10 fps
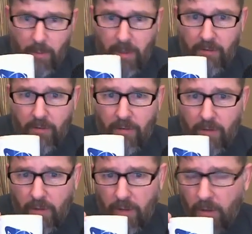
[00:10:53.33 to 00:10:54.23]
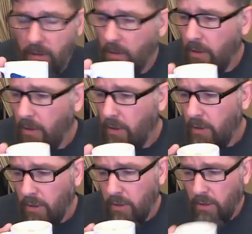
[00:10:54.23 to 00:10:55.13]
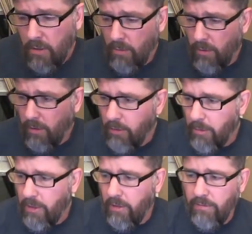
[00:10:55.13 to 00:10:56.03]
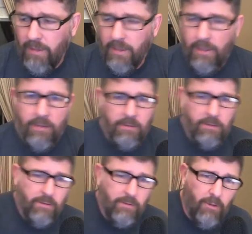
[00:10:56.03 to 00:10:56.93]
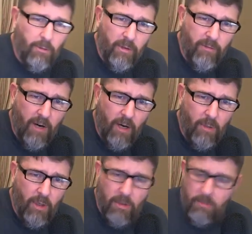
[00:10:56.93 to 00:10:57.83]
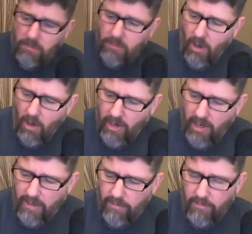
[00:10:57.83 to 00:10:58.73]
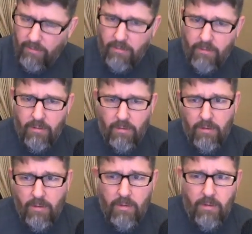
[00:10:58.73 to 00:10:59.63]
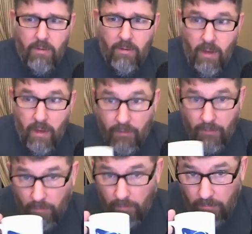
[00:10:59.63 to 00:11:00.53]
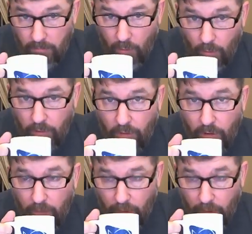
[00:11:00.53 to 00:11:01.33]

it this evening with a little bit of Fireball on ice. I had some roasted chicken for